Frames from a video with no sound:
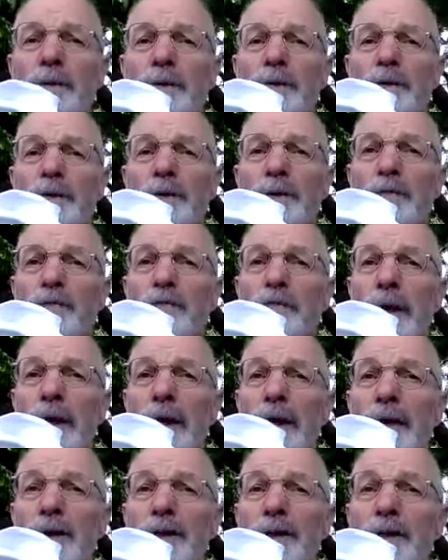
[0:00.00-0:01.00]
sort of
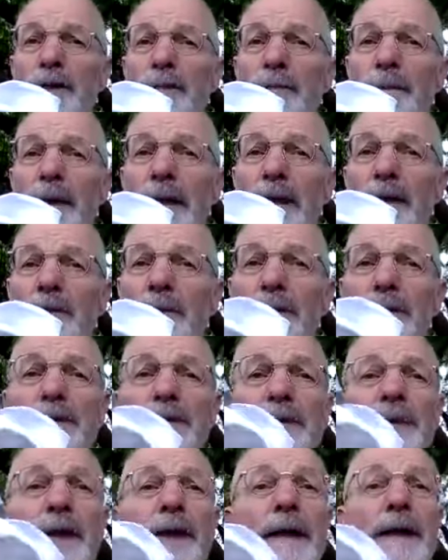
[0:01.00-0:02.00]
round itself
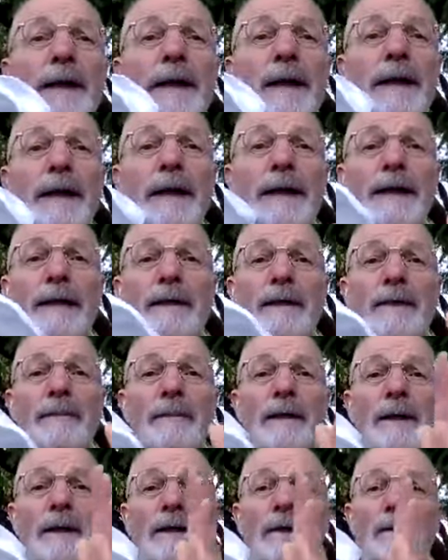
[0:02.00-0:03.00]
backwards, and the
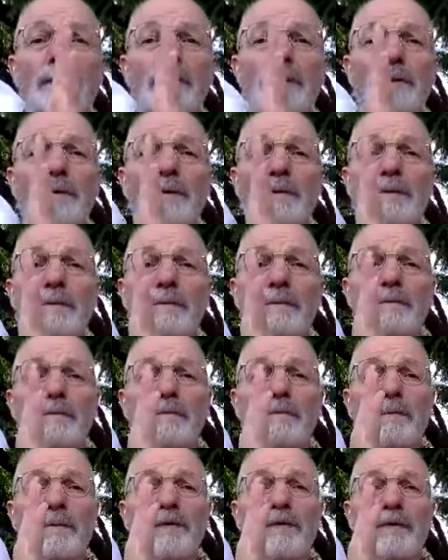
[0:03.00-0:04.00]
belly will
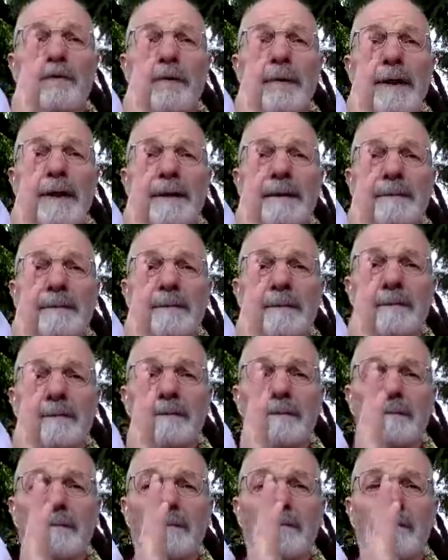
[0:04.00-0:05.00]
draw in
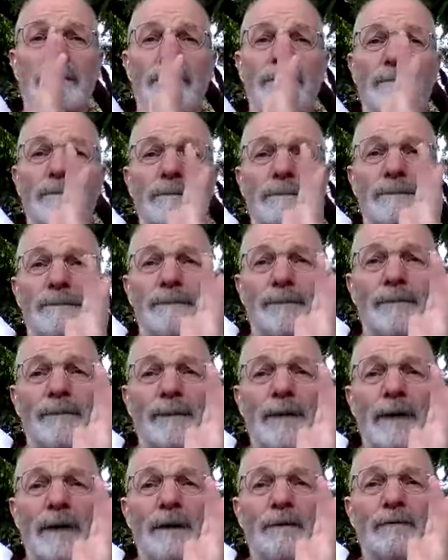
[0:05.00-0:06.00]

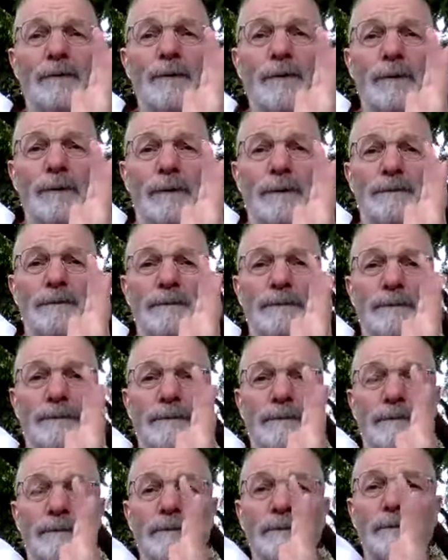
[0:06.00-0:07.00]
and return.
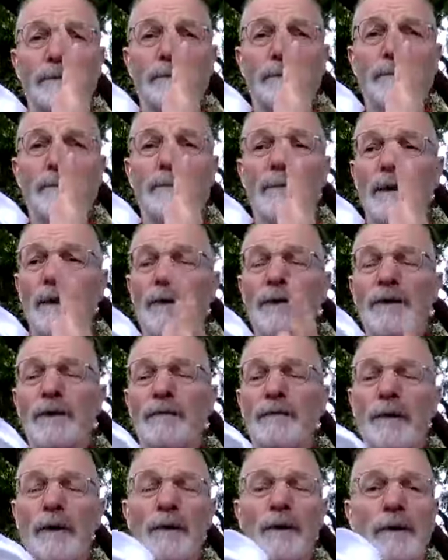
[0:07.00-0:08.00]
So
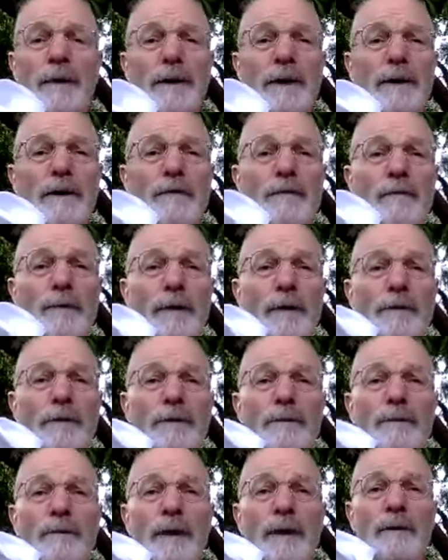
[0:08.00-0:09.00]
let the
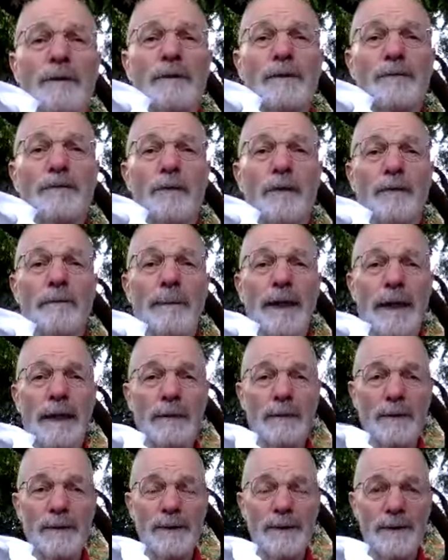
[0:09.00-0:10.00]
pelvis roll
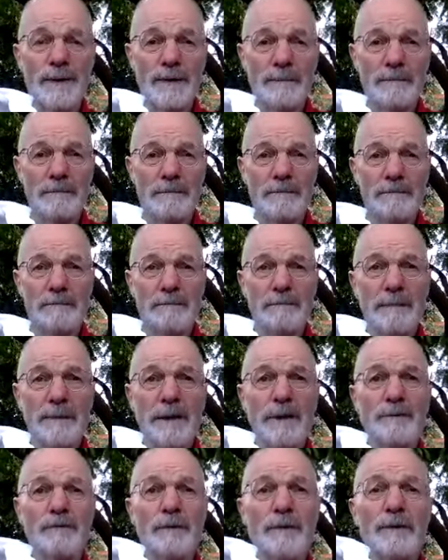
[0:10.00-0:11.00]
backwards
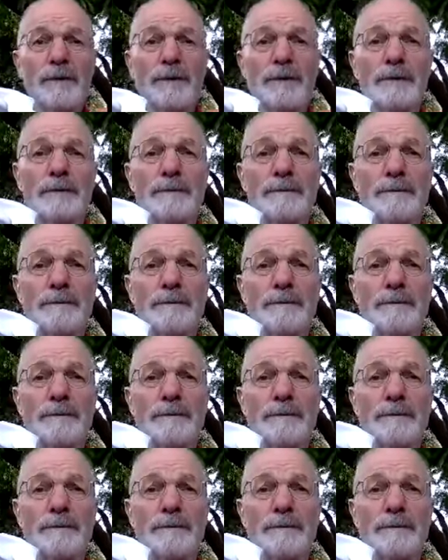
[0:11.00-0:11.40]
and return.